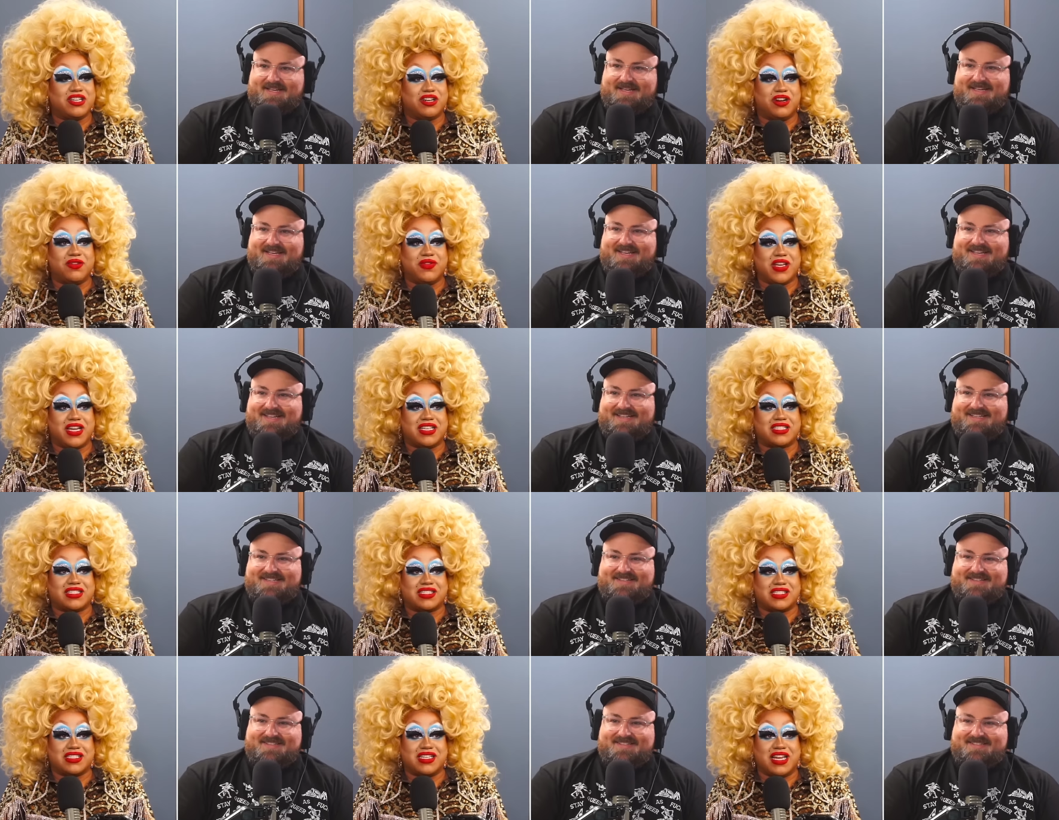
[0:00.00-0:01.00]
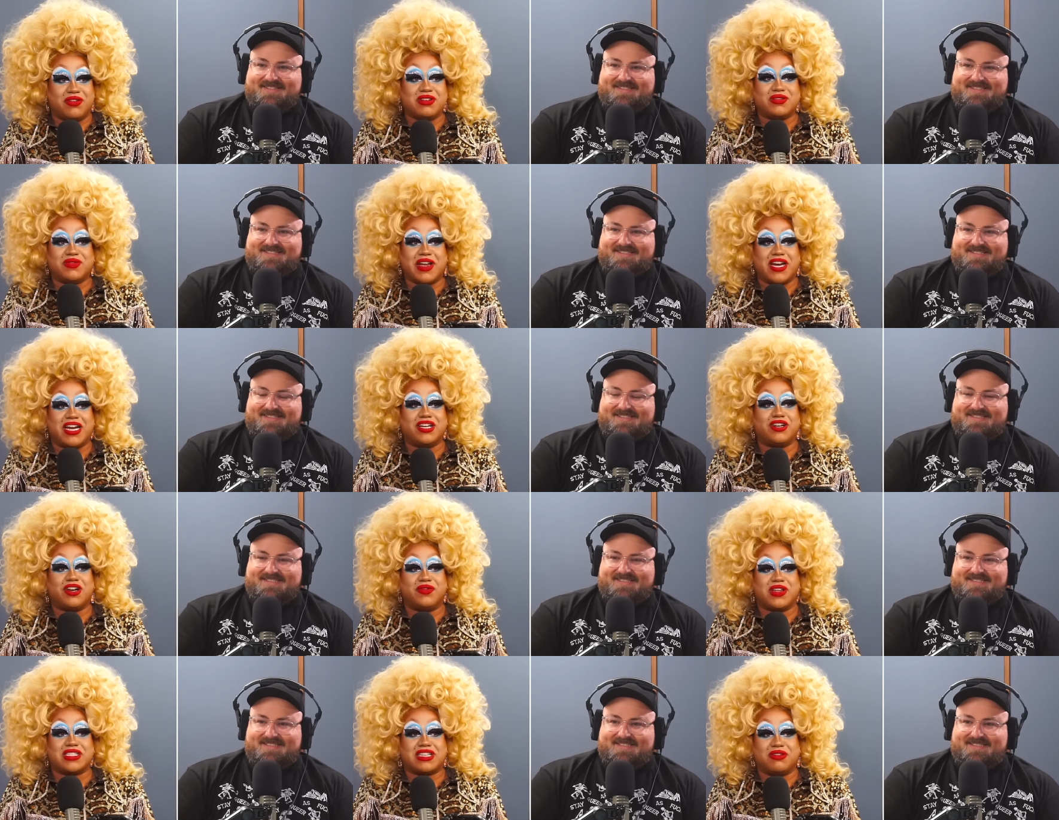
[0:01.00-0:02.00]
Speaker 1: nervous. I was very
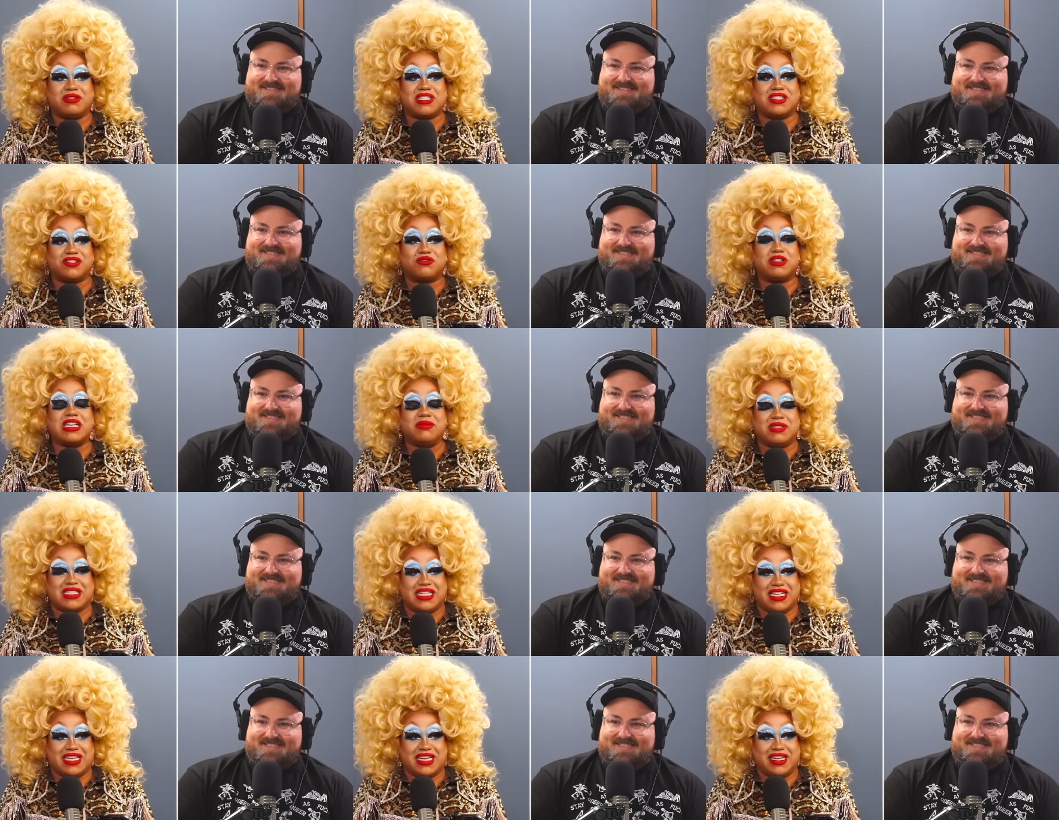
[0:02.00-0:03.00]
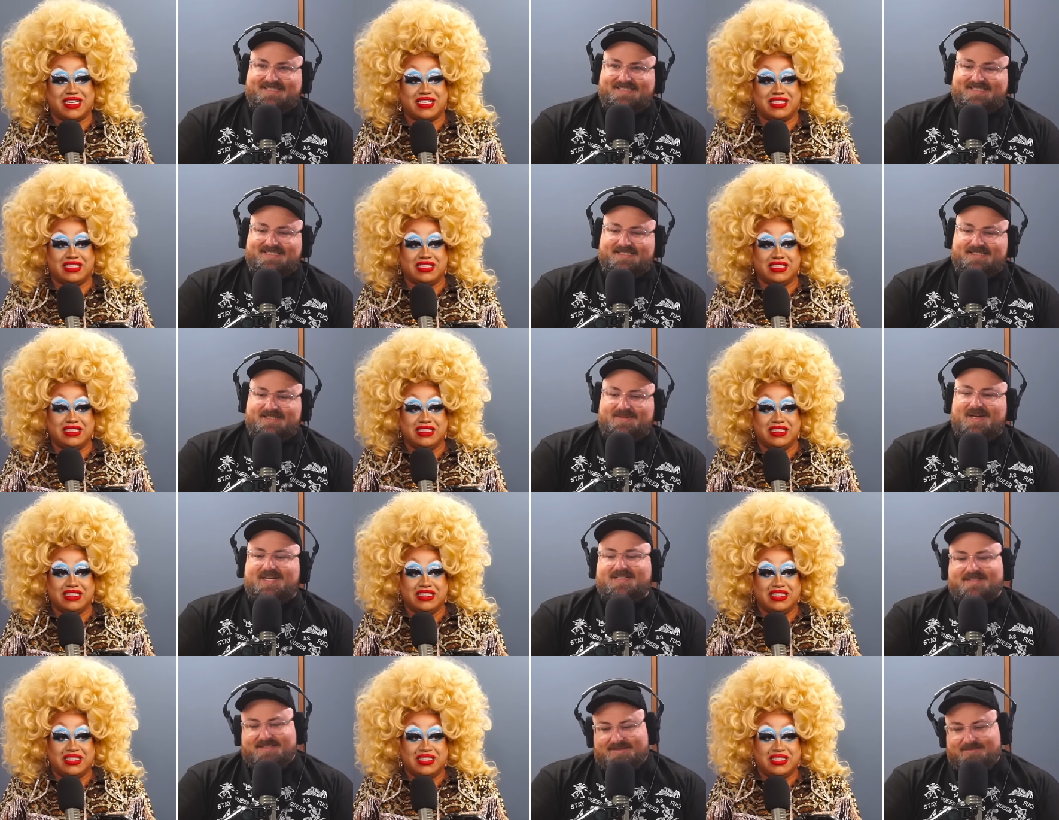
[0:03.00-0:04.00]
nervous. I was scream singing.
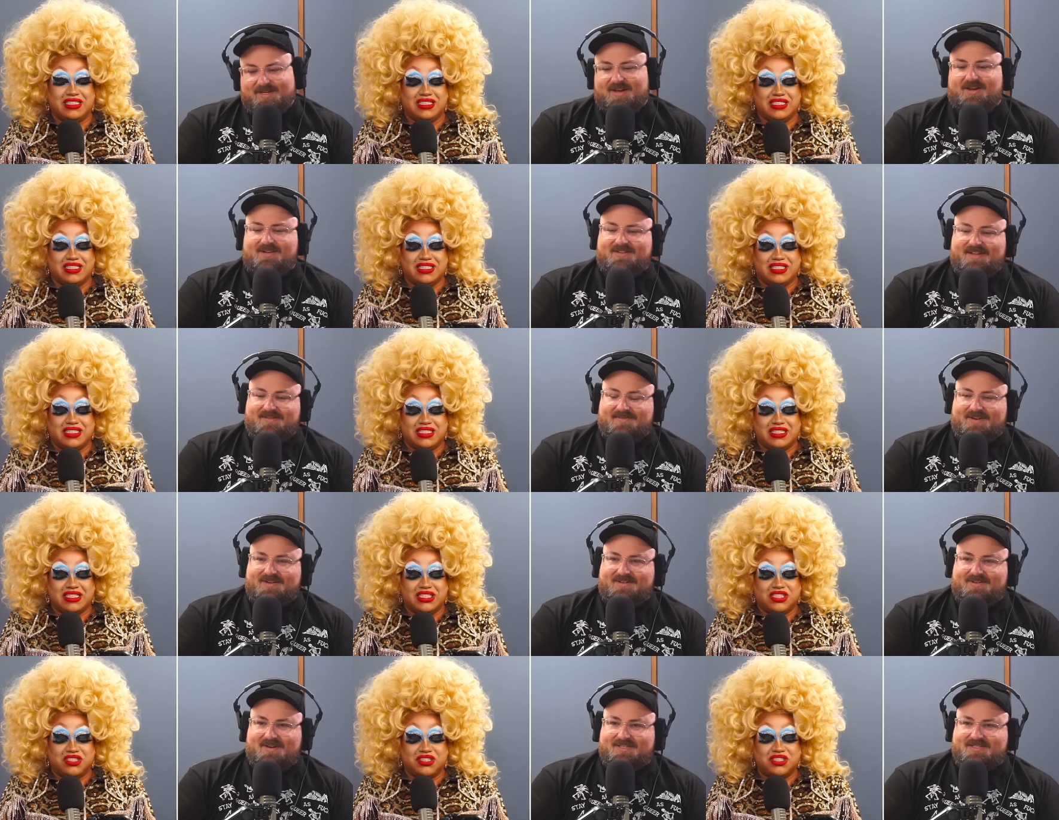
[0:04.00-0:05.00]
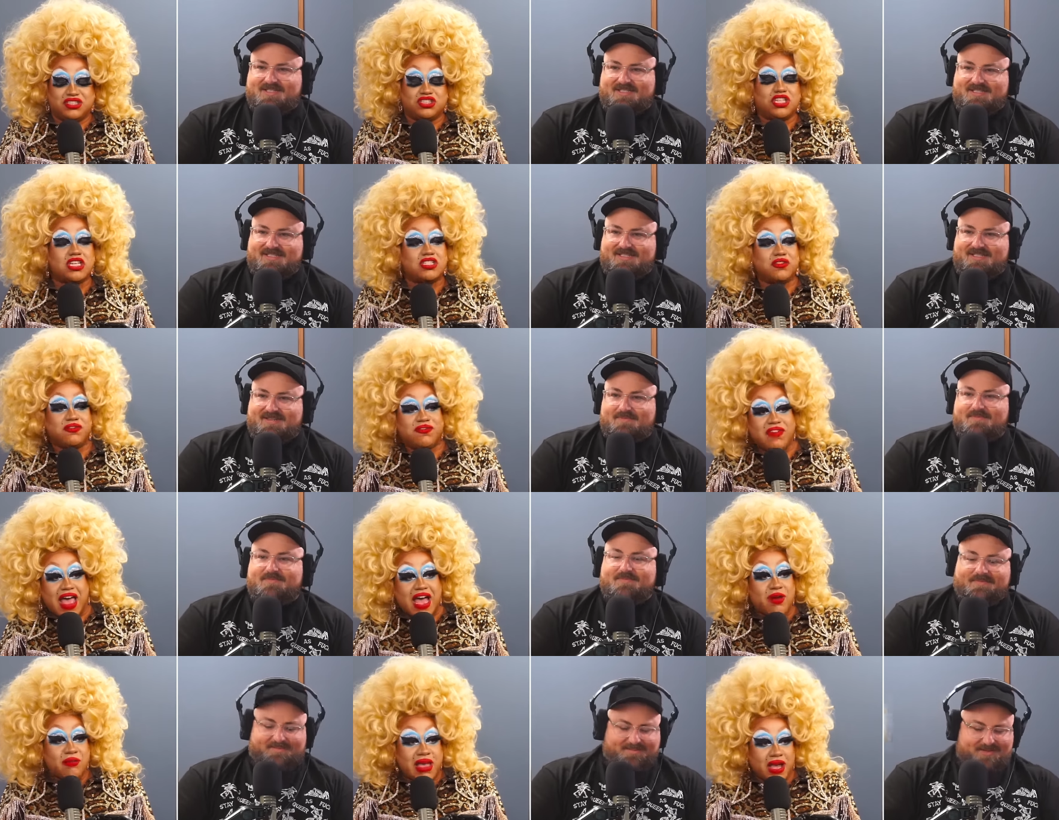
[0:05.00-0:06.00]
Speaker 2: Well, we all have our crutches. Shut your
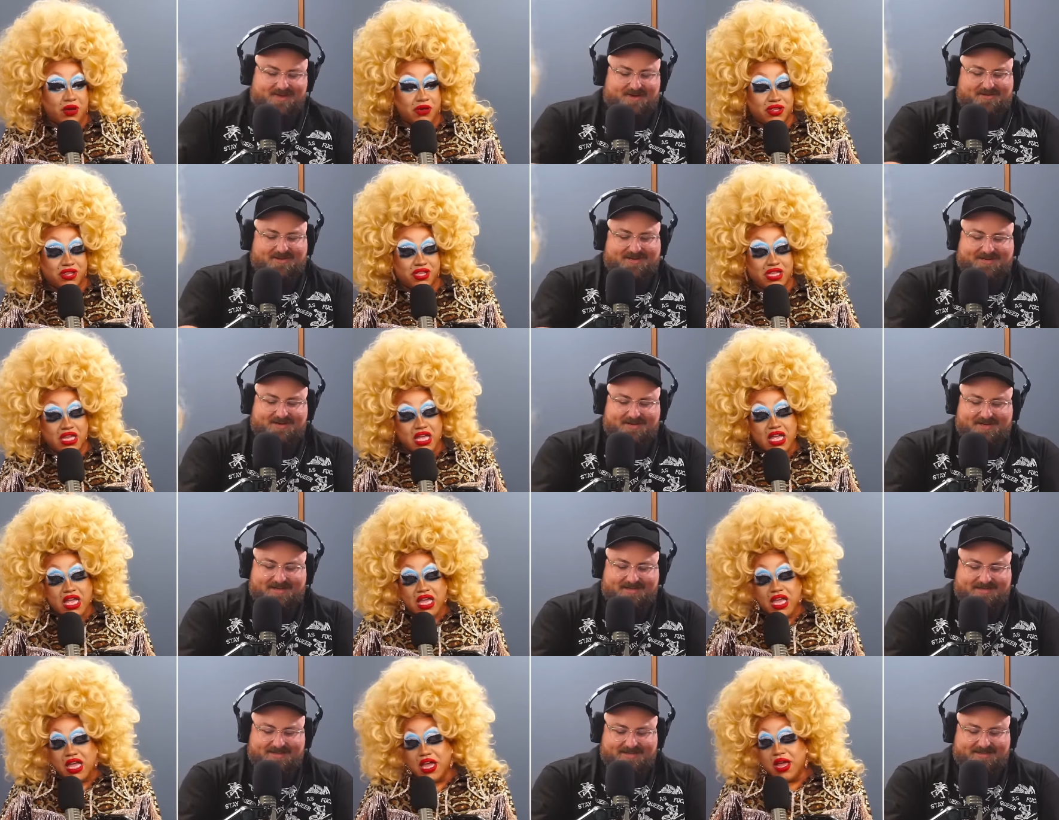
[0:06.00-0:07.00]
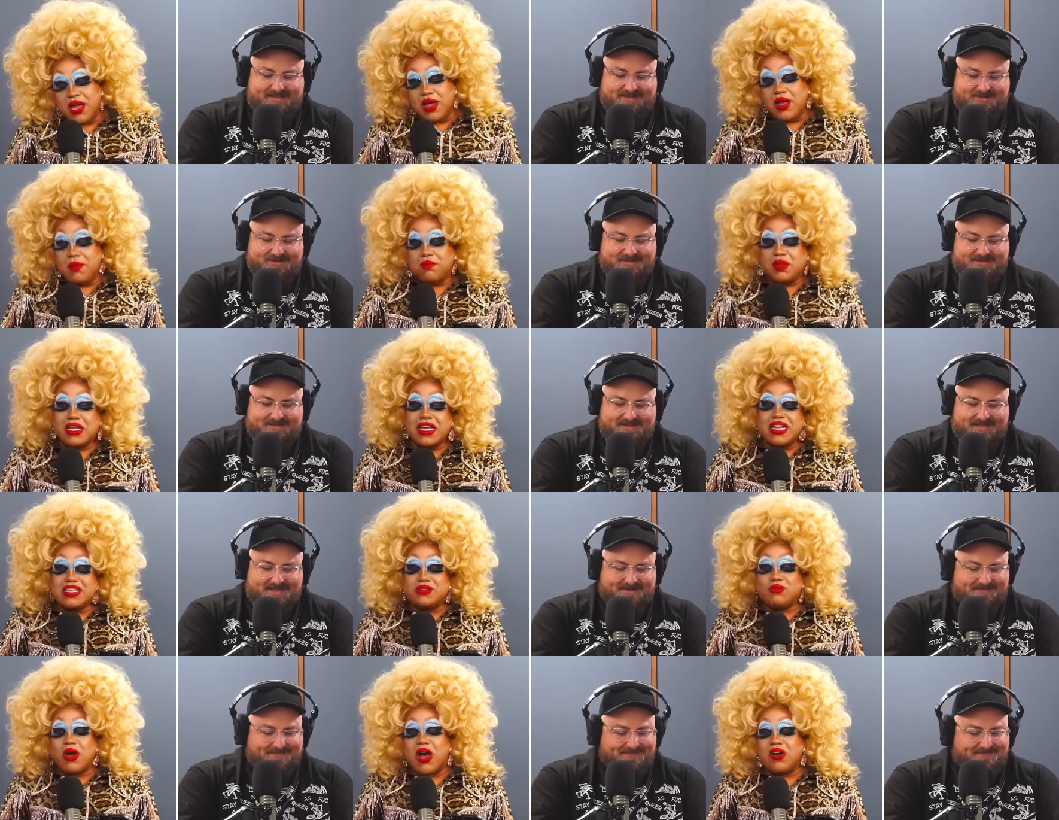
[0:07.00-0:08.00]
fat mouth. All right, go ahead and
Speaker 1: introduce. Please
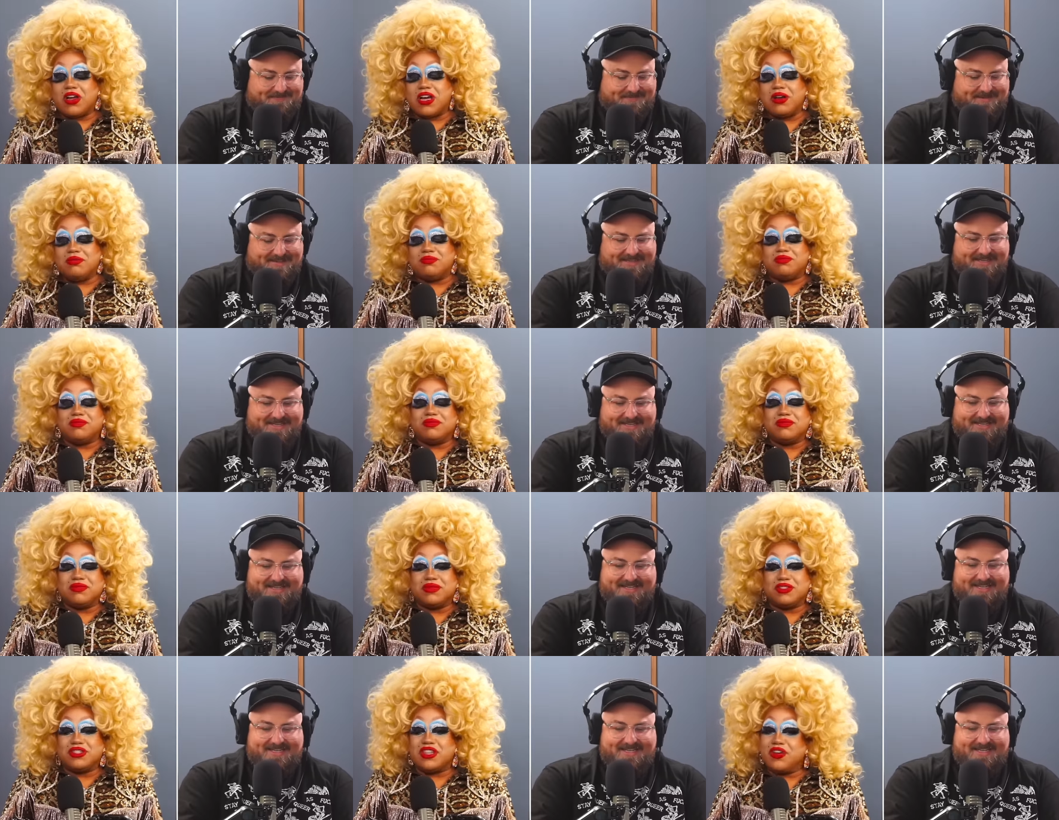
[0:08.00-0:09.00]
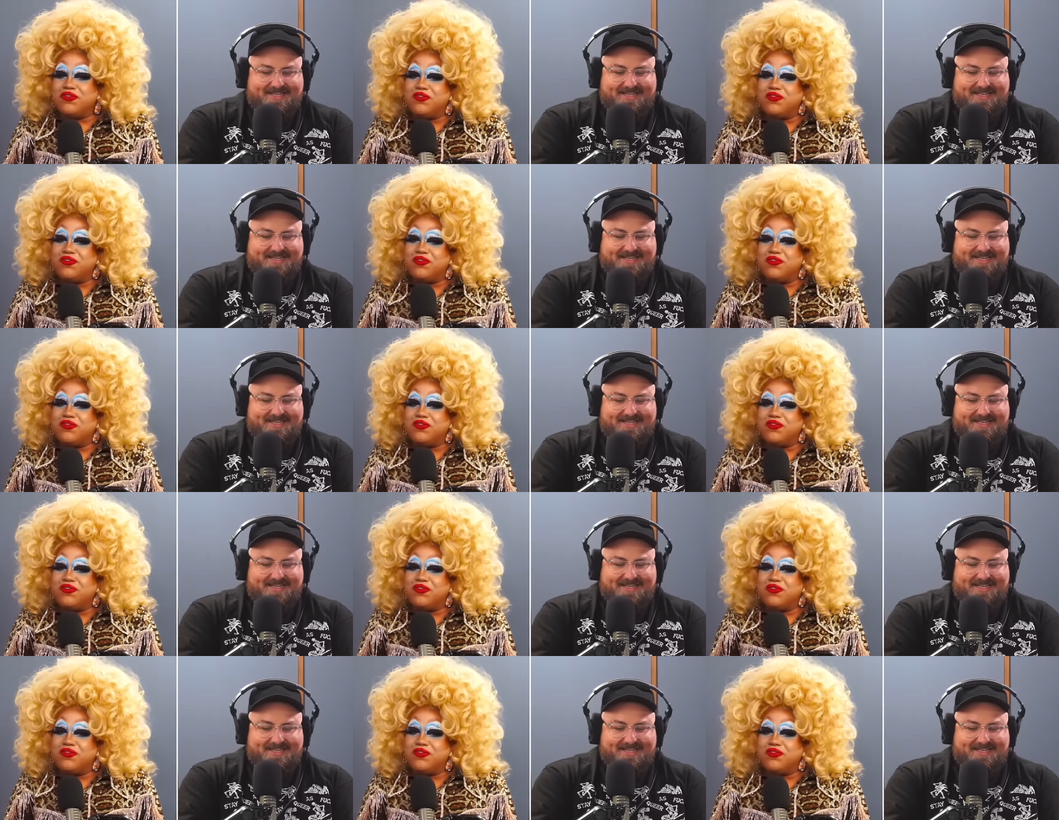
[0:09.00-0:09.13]
them. welcome the